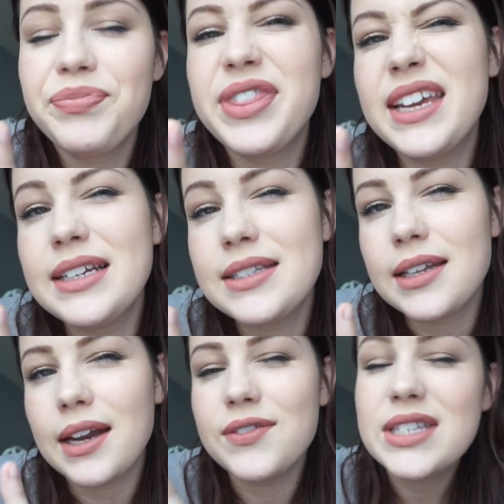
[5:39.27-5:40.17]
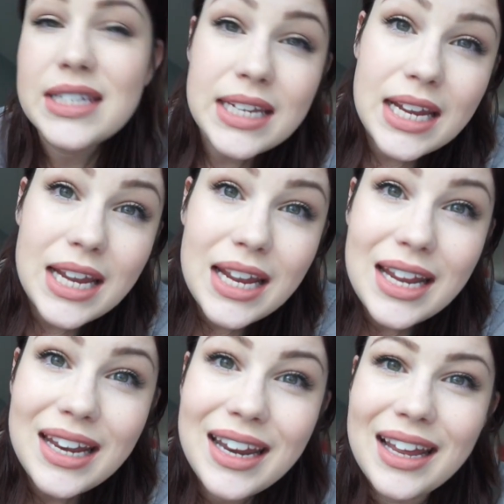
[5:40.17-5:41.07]
things that I've
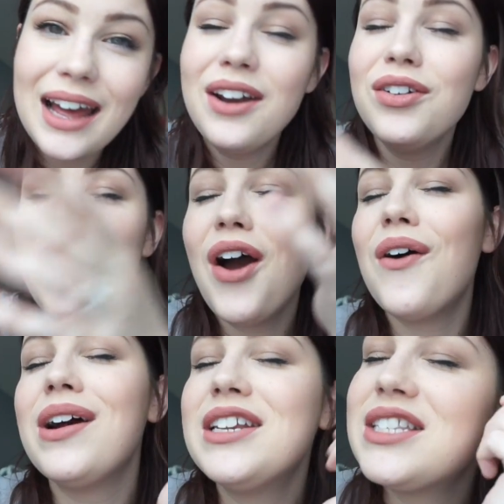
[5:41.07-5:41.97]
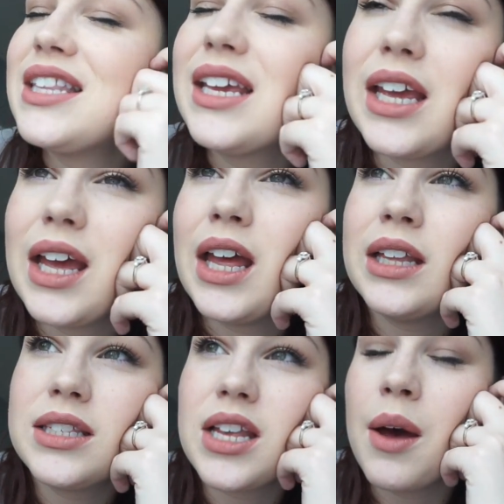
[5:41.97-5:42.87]
seen. I don't know. I just think
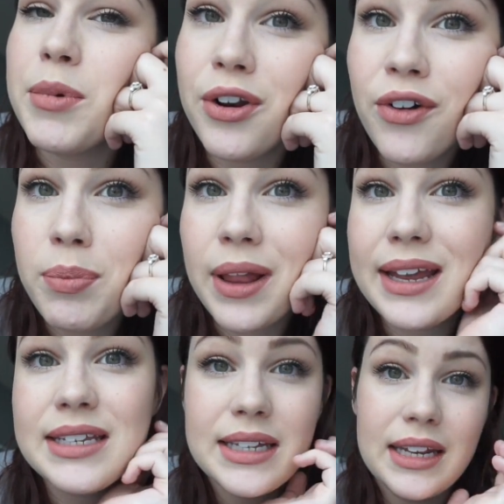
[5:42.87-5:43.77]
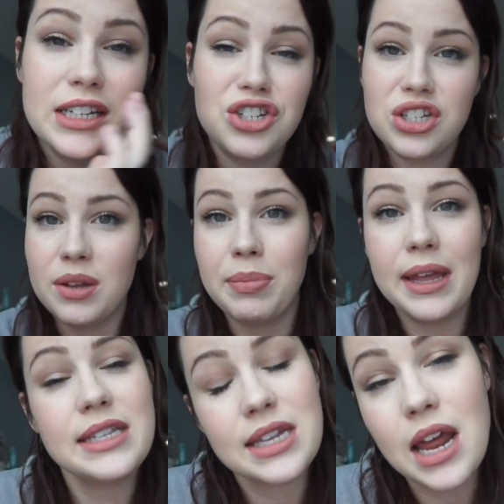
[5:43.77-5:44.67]
it's a beautiful place and it's just a
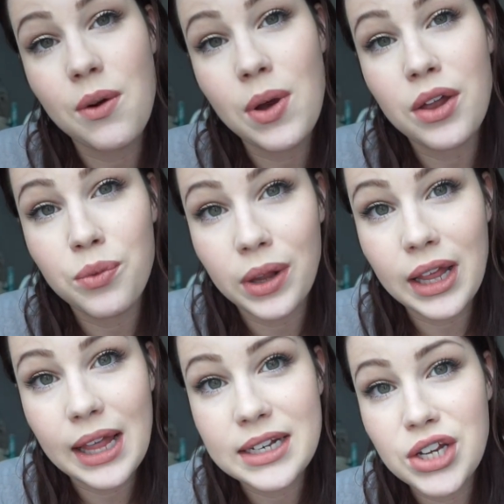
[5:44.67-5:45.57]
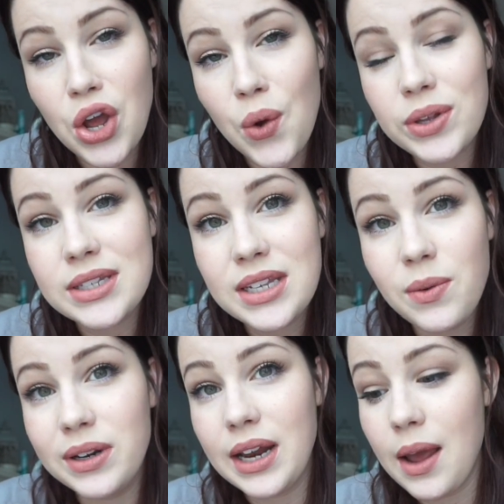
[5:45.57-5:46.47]
place that I would really like to go and see
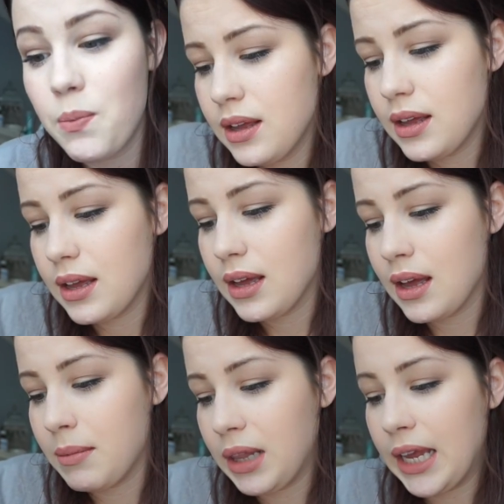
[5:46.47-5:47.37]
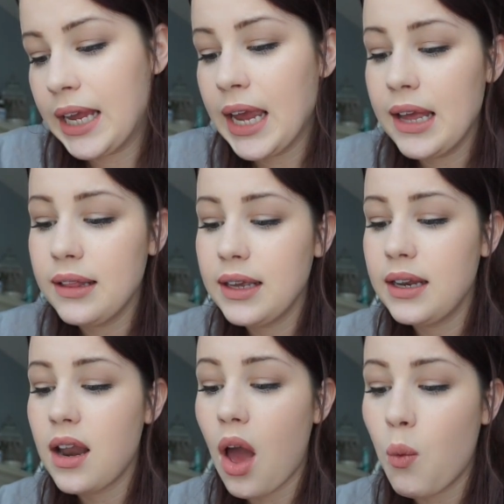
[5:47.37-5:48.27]
one day. Emily
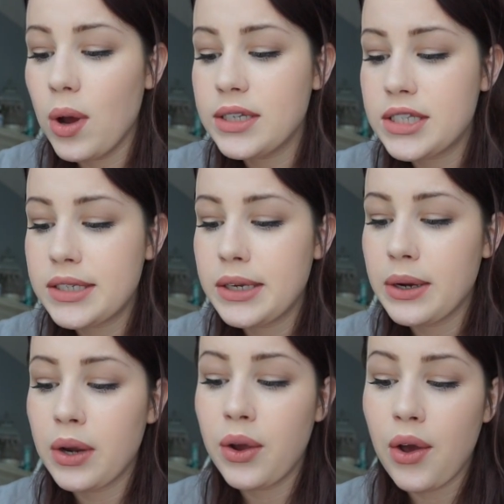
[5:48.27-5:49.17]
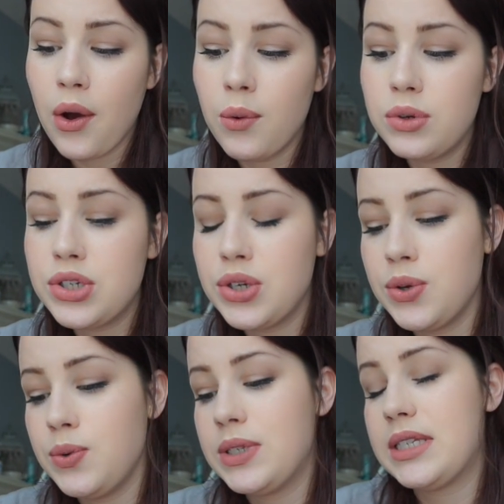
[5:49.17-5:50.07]
Caitlin, what's your
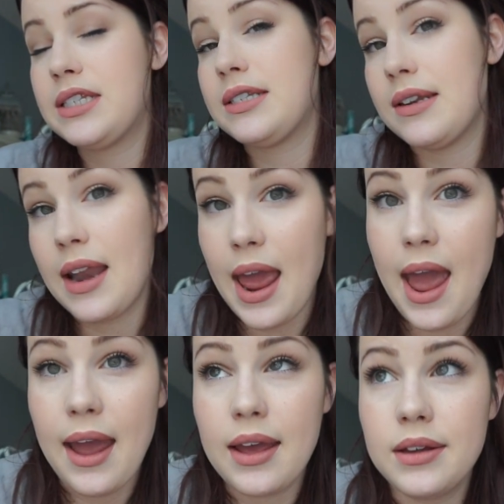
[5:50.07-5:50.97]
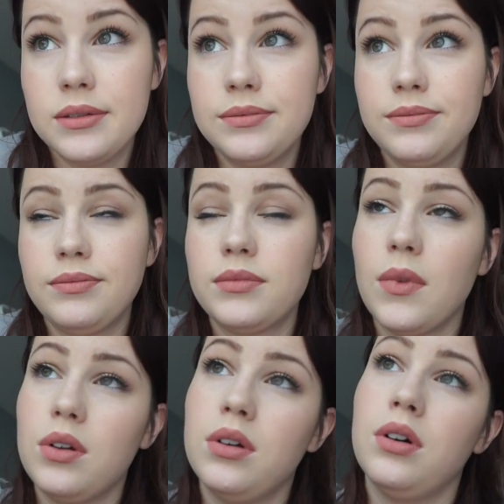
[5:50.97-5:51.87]
go-to snack?
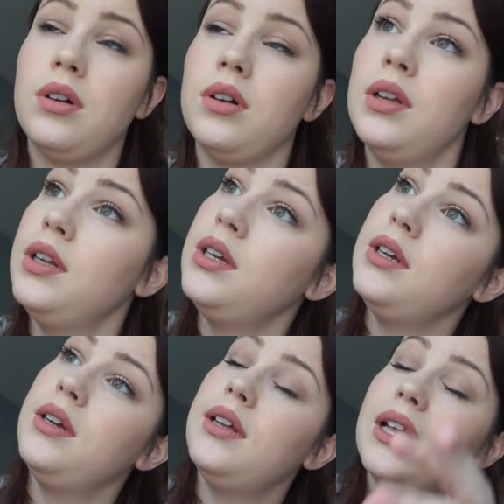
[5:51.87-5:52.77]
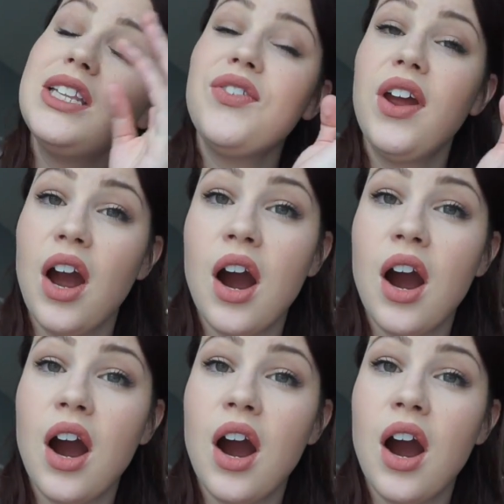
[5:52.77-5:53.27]
Oh, that's very